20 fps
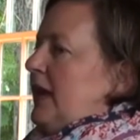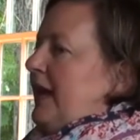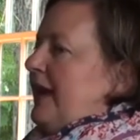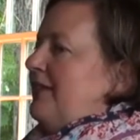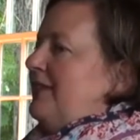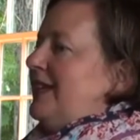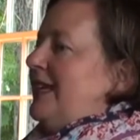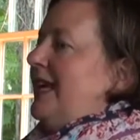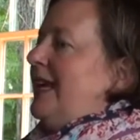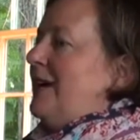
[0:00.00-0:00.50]

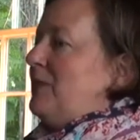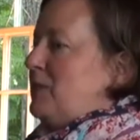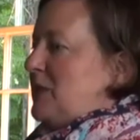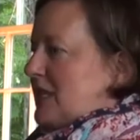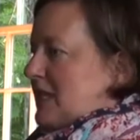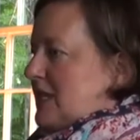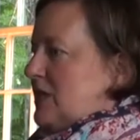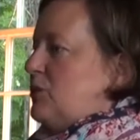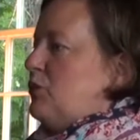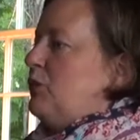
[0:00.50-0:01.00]
have
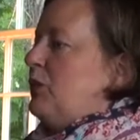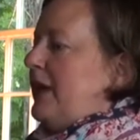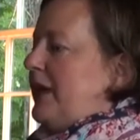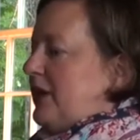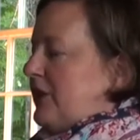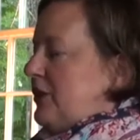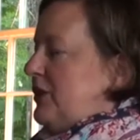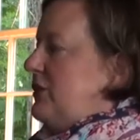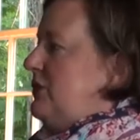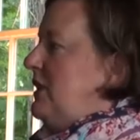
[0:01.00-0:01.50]
kept these
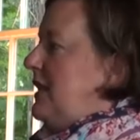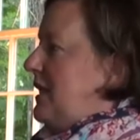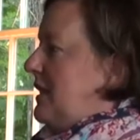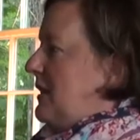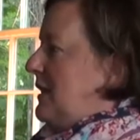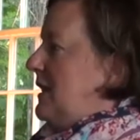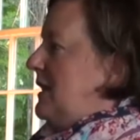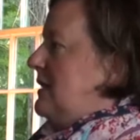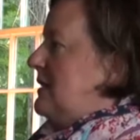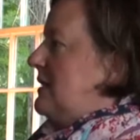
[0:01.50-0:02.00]
rare, unique
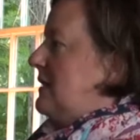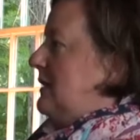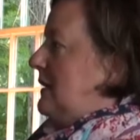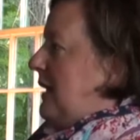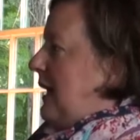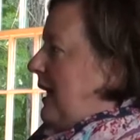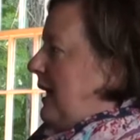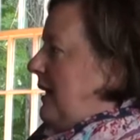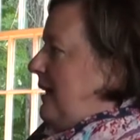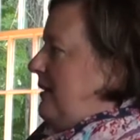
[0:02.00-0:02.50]
things
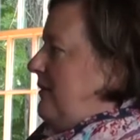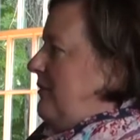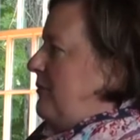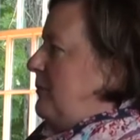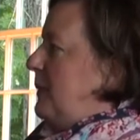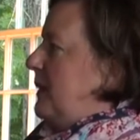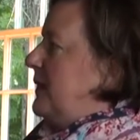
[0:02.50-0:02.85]
alive,